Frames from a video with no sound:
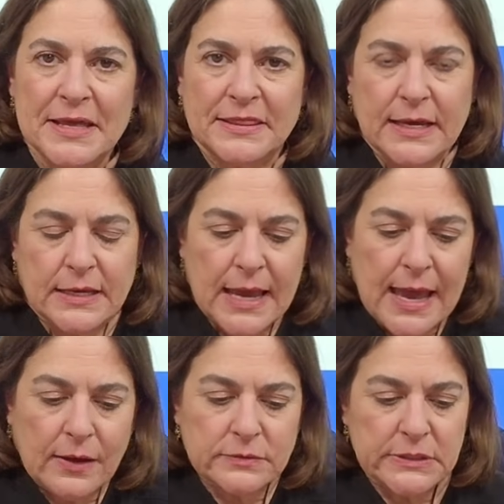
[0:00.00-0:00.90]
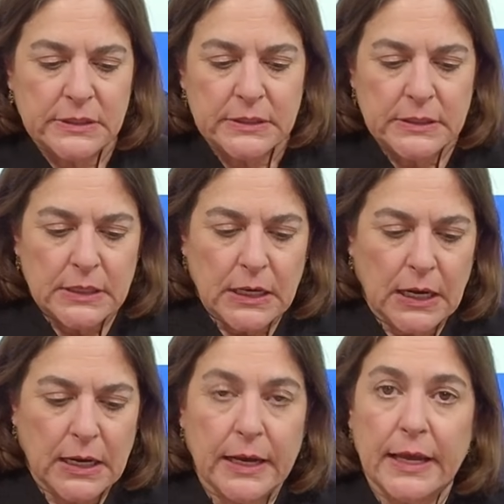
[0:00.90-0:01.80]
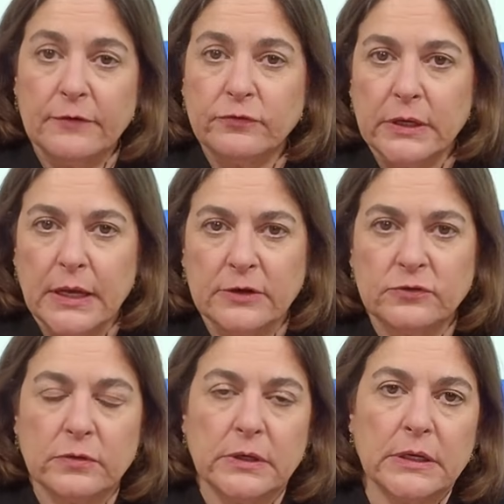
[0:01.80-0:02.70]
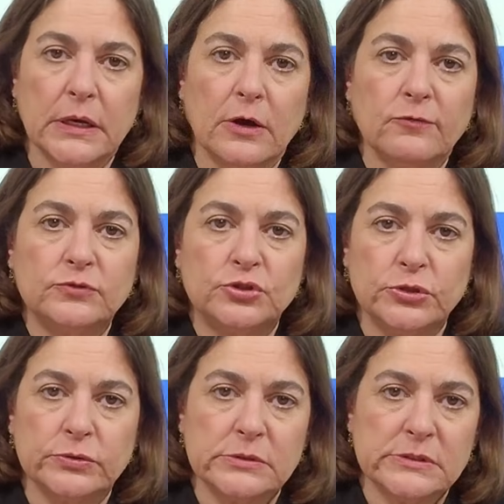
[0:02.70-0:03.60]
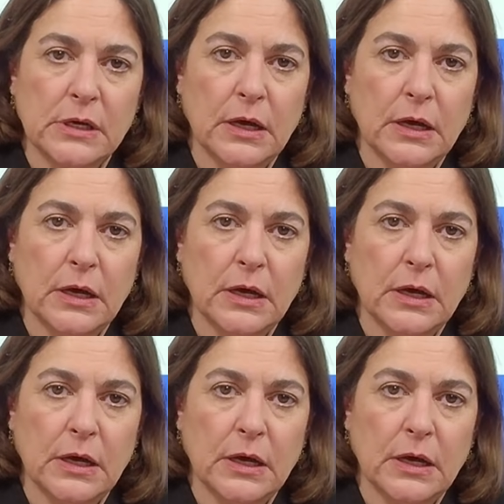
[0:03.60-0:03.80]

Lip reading: they count every entry of Jews